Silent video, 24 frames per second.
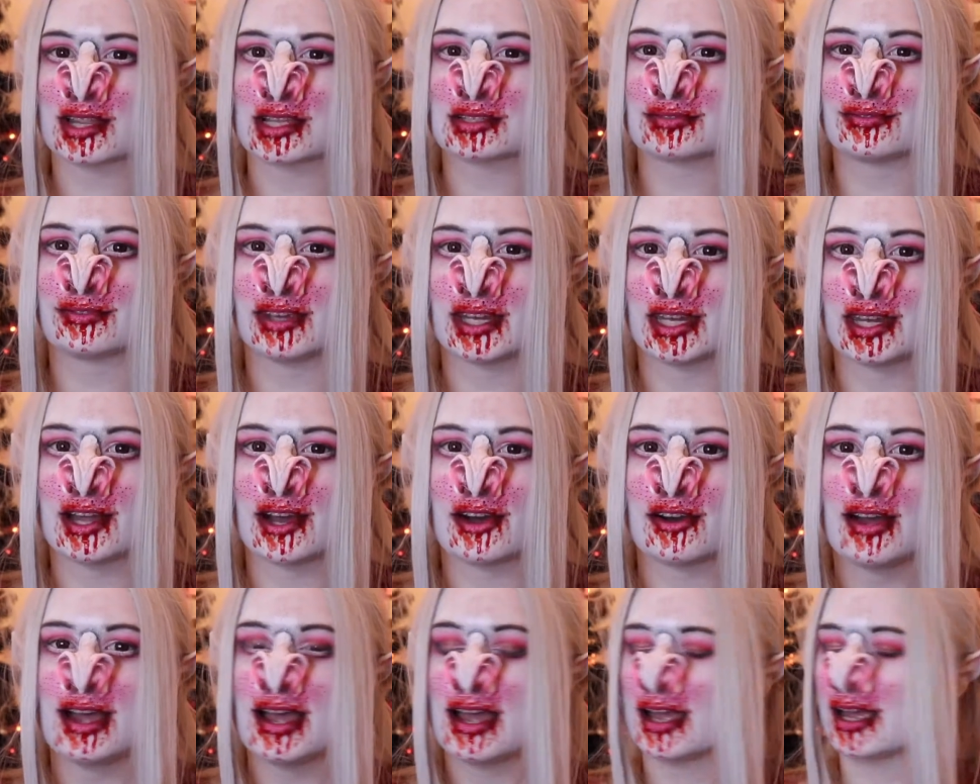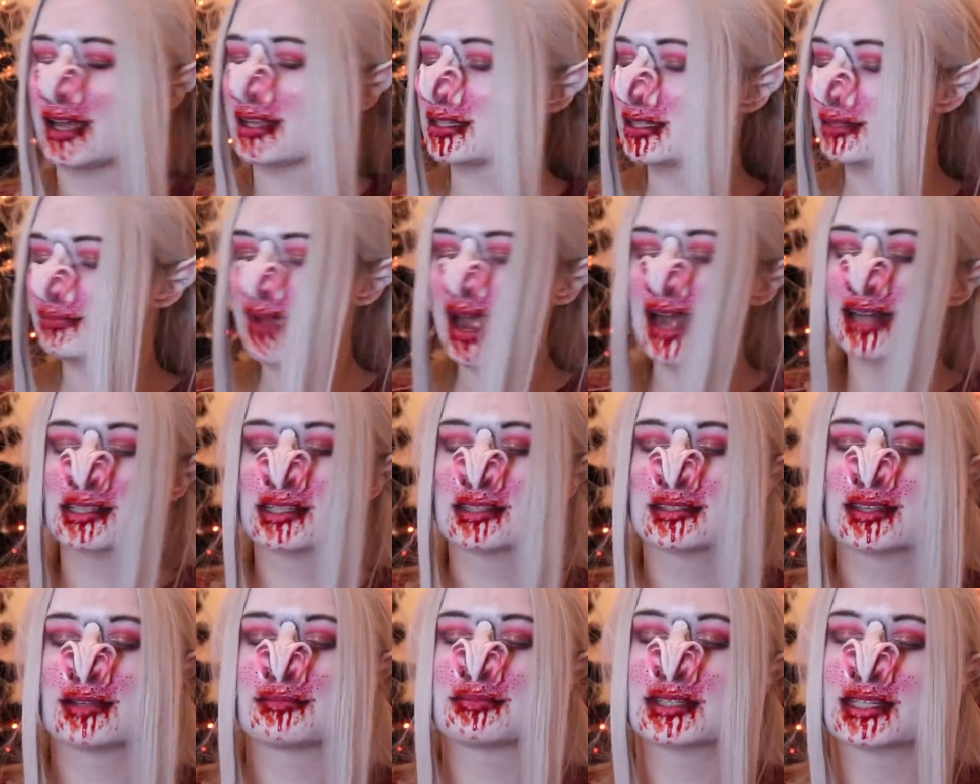this video, and smack the
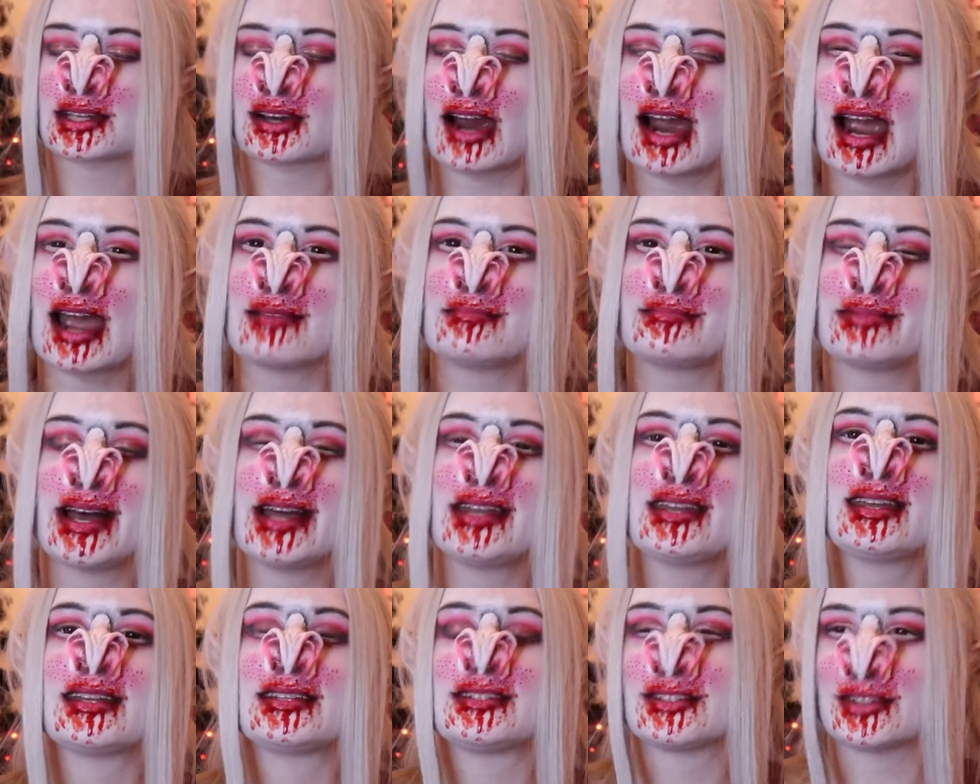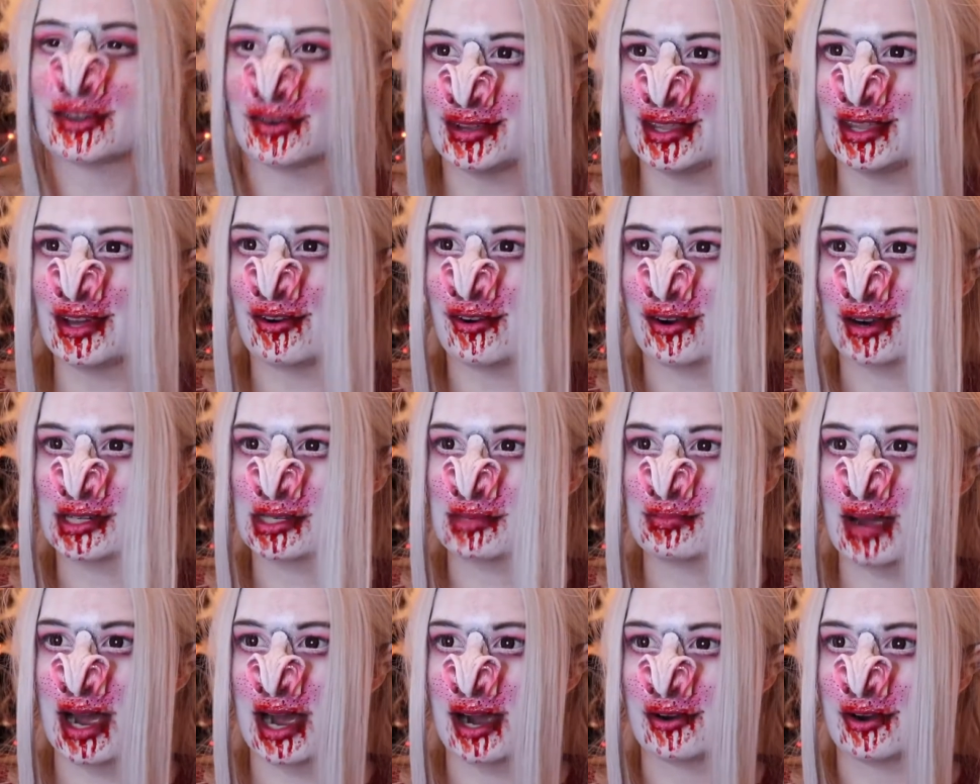subscribe button and join the
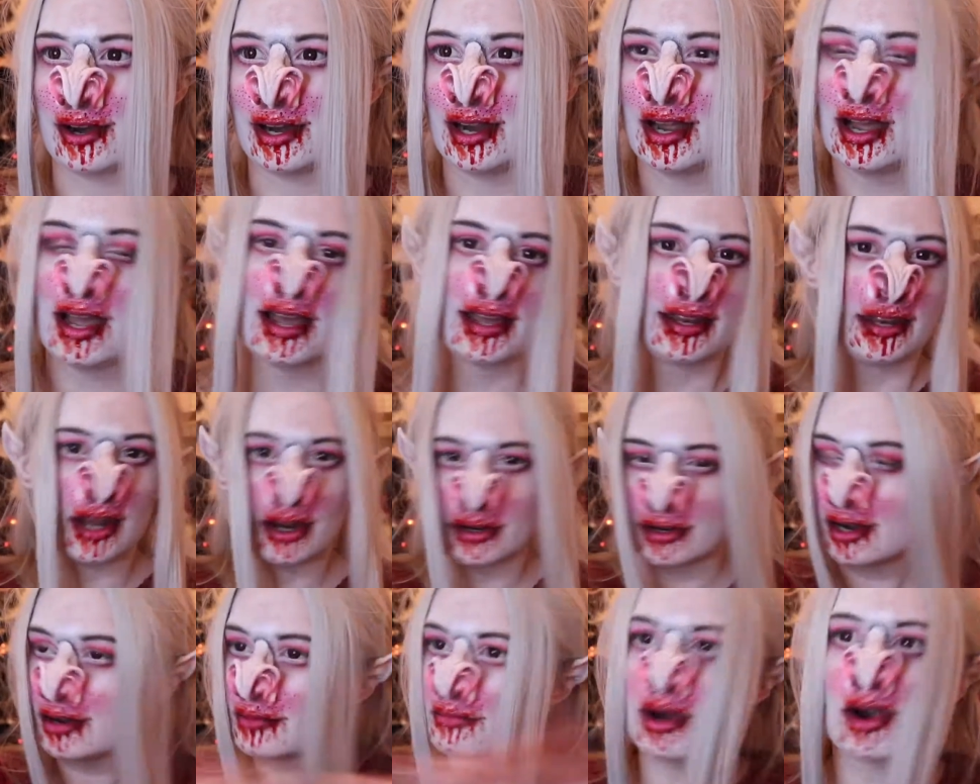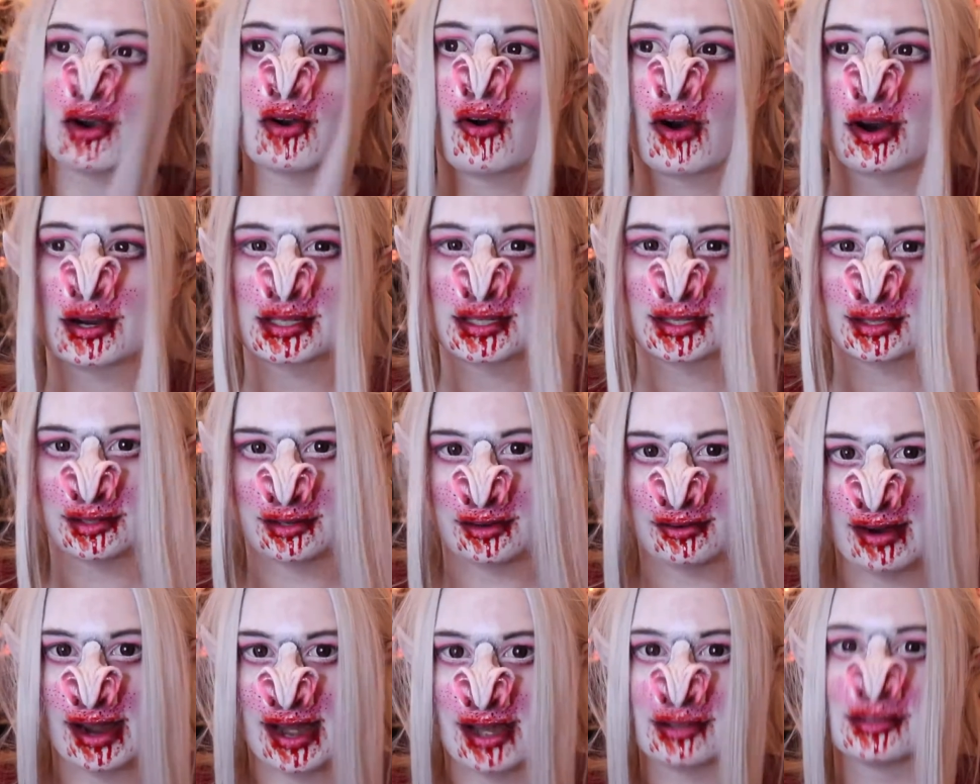horsepower. Now, no more horsing
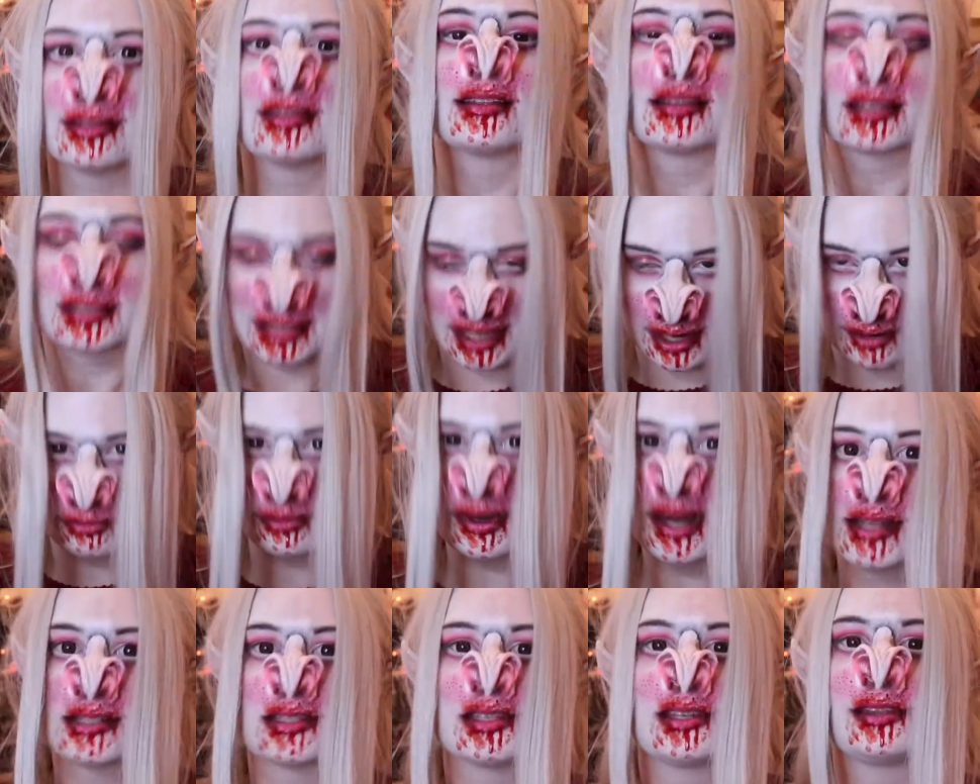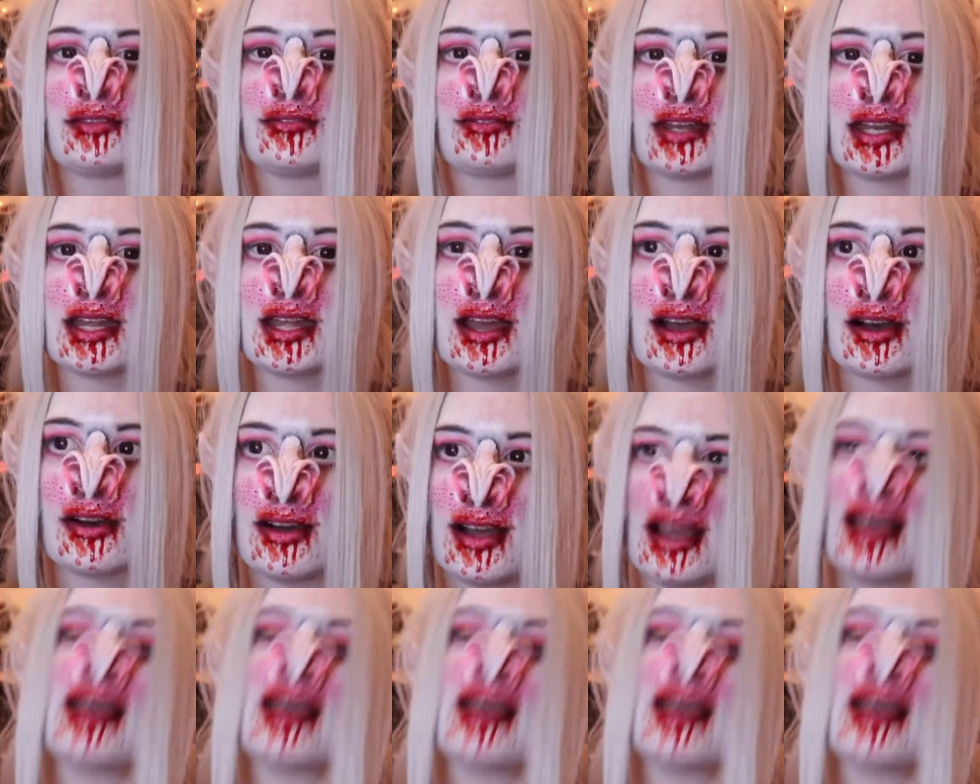around. Let's get right to the video,